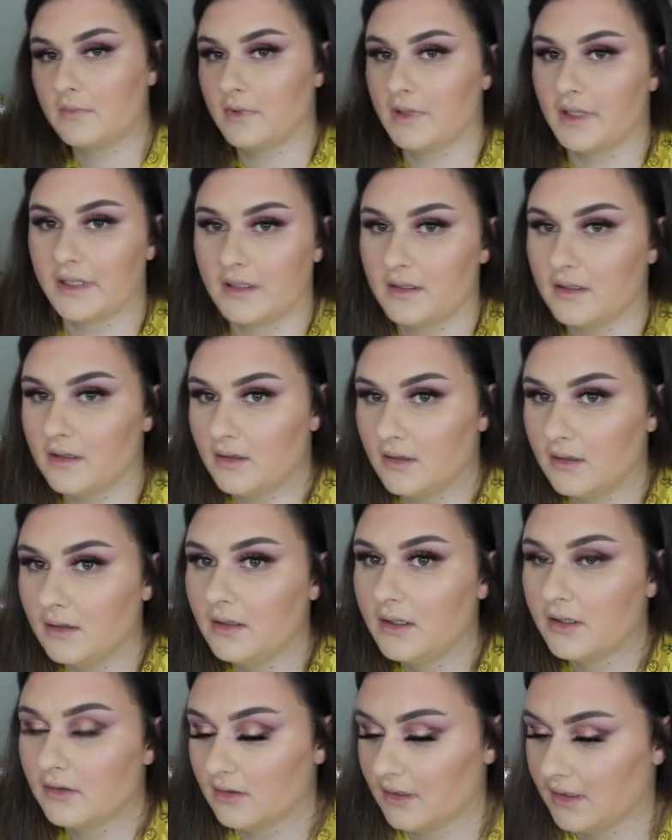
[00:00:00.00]
Like,
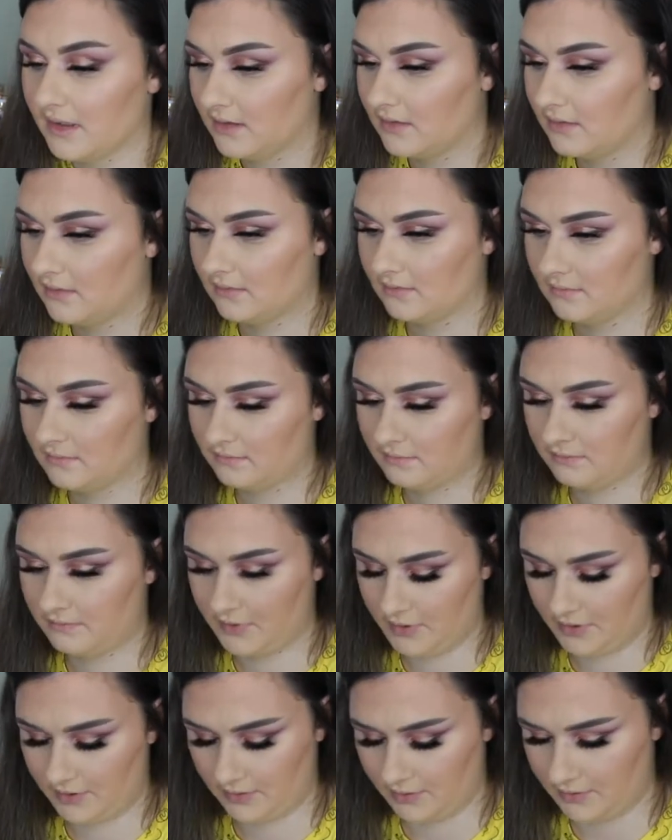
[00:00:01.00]
literally.
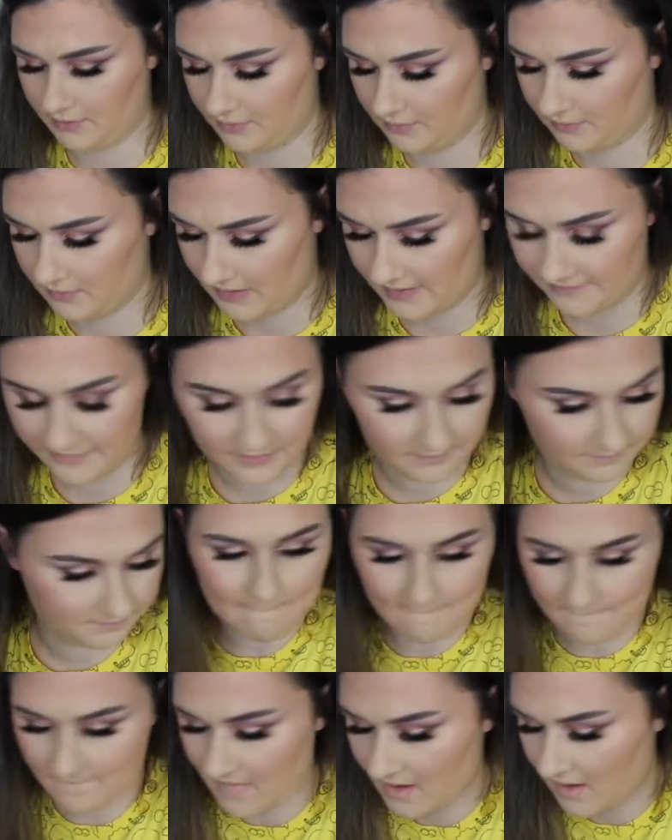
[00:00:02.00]
So good. Love it.
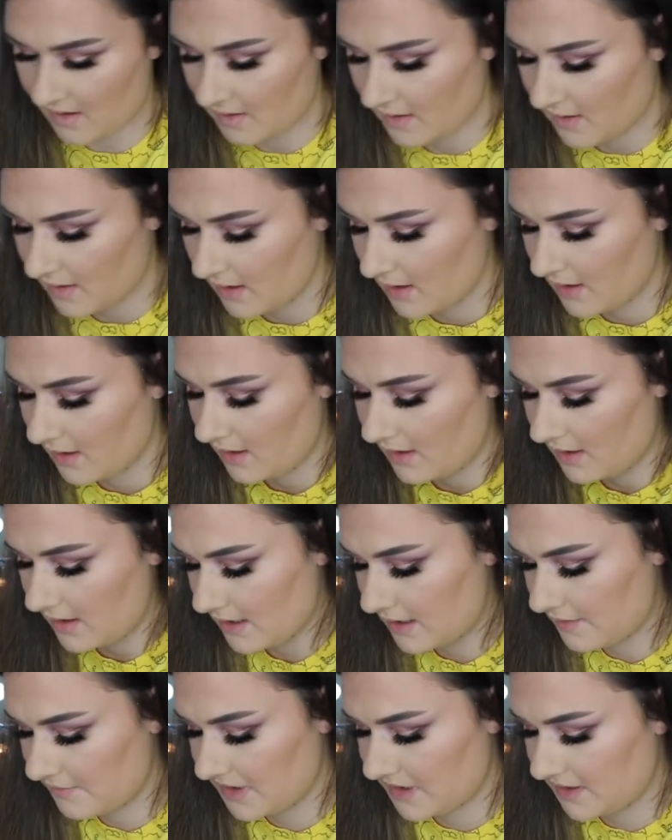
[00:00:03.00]

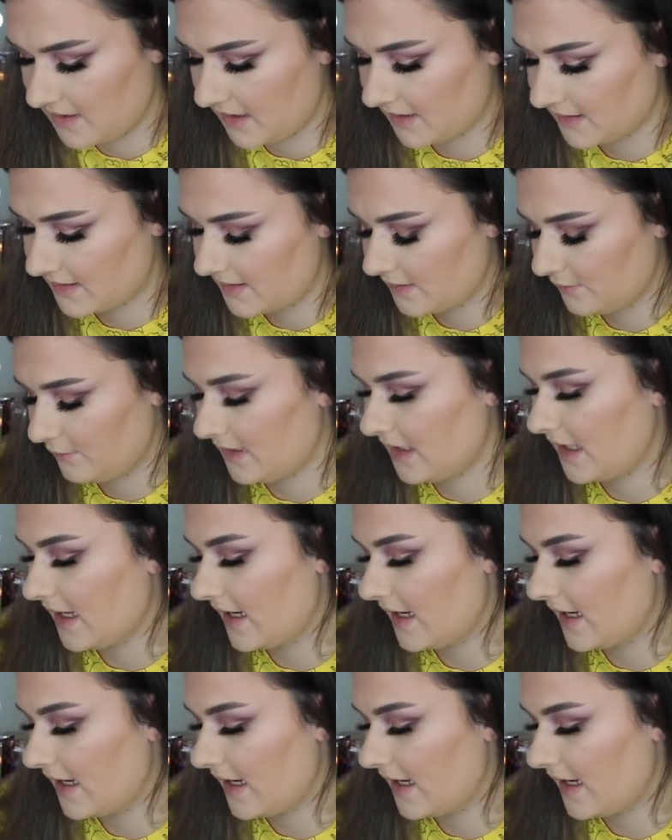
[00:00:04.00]
Um, next we